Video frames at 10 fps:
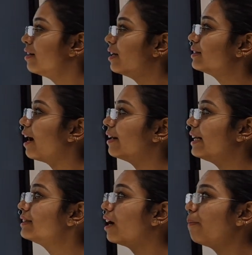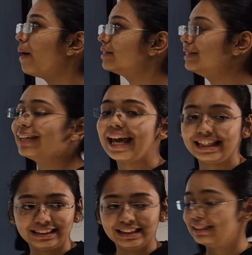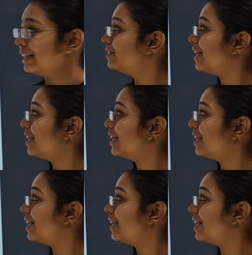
the study surpasses existing